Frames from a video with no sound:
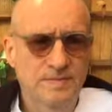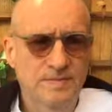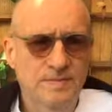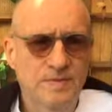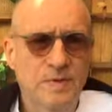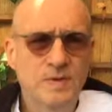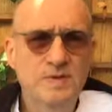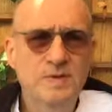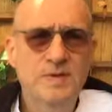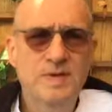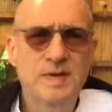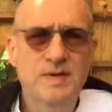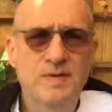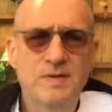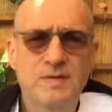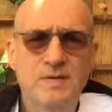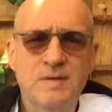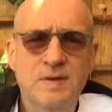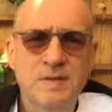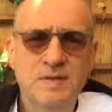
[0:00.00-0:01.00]
put
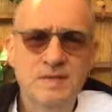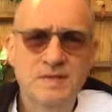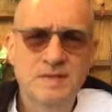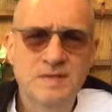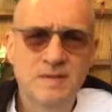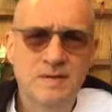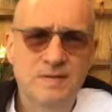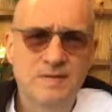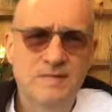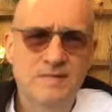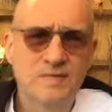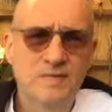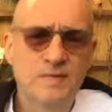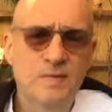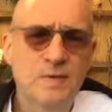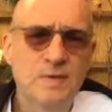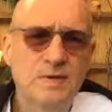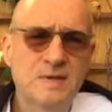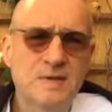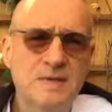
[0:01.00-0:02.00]
together a list of
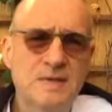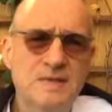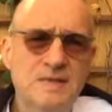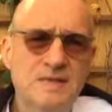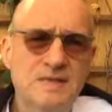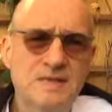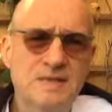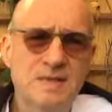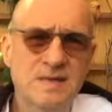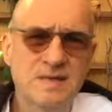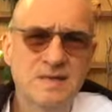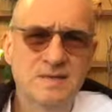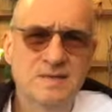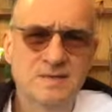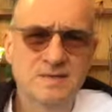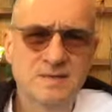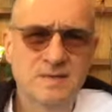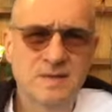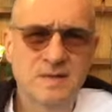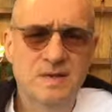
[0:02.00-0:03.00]
14
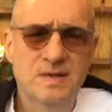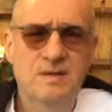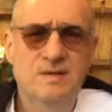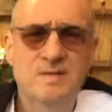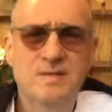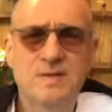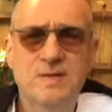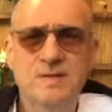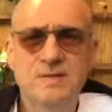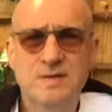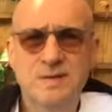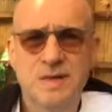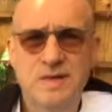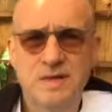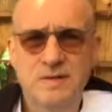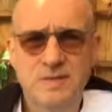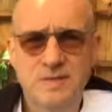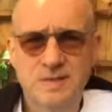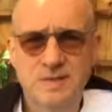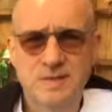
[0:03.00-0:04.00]
skills that are
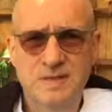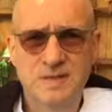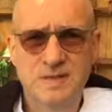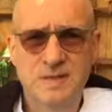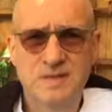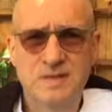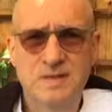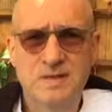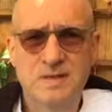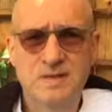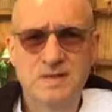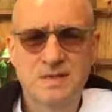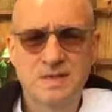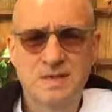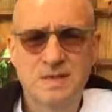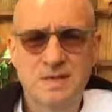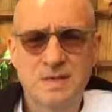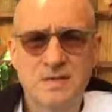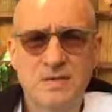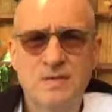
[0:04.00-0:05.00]
associated with
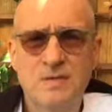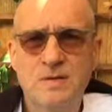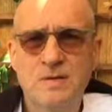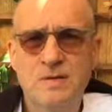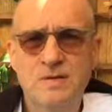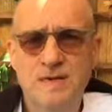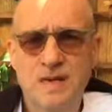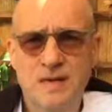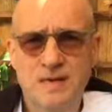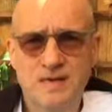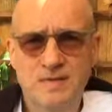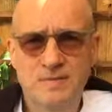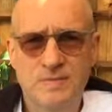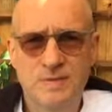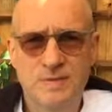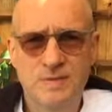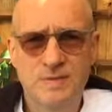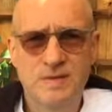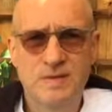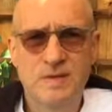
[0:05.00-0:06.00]
secure
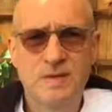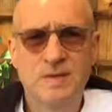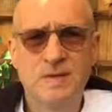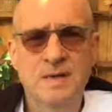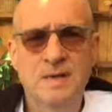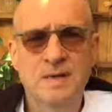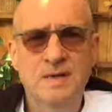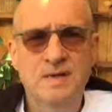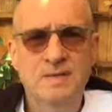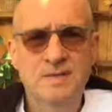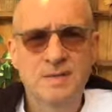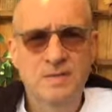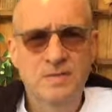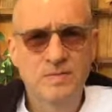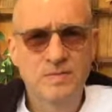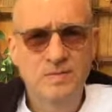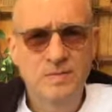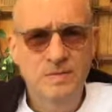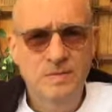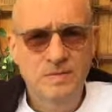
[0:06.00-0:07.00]
attachment. So
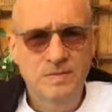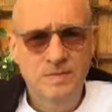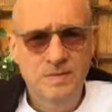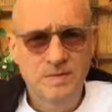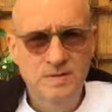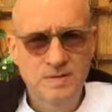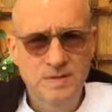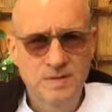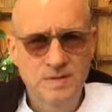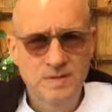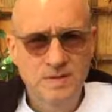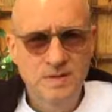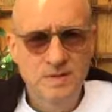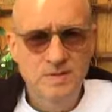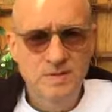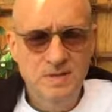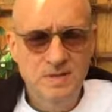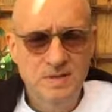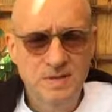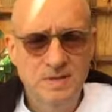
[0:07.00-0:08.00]

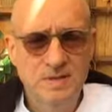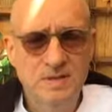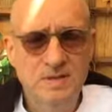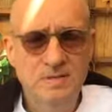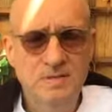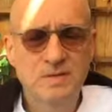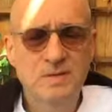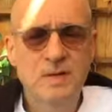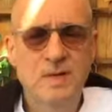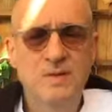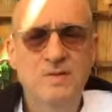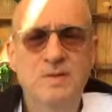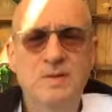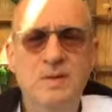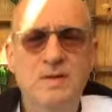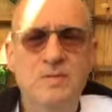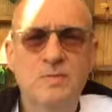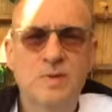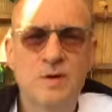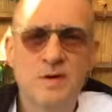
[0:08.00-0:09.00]
associated with
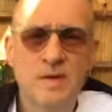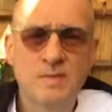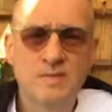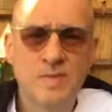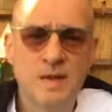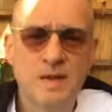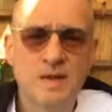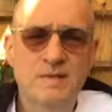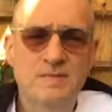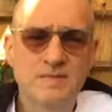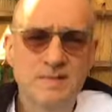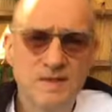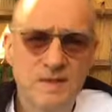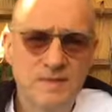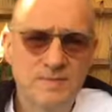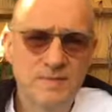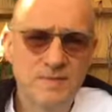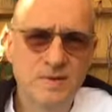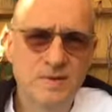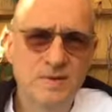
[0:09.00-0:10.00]
the working model of
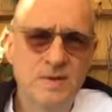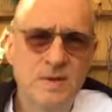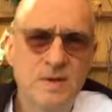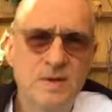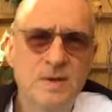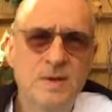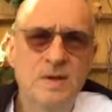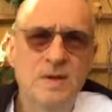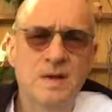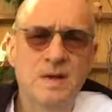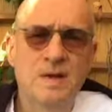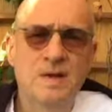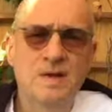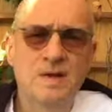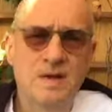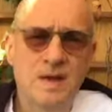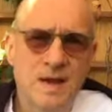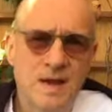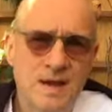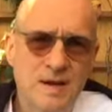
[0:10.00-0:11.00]
self and
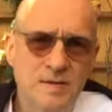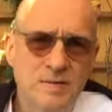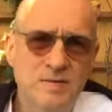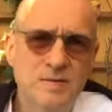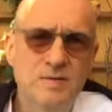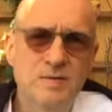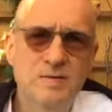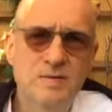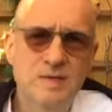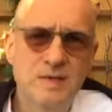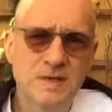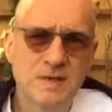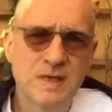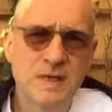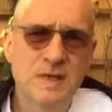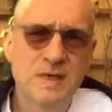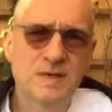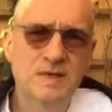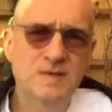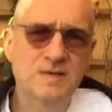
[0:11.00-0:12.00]
how to
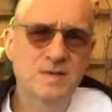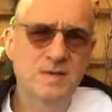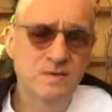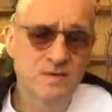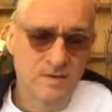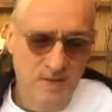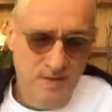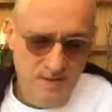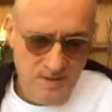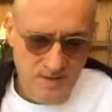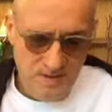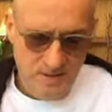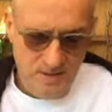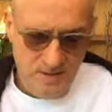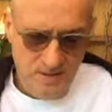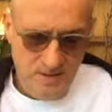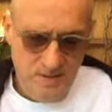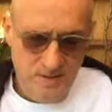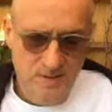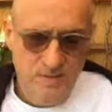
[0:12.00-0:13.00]
engage in
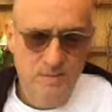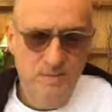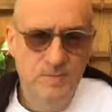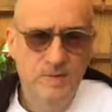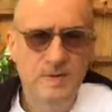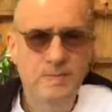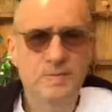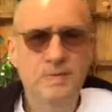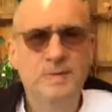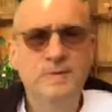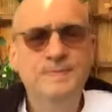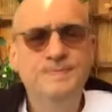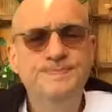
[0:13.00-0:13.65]
relationship with other people.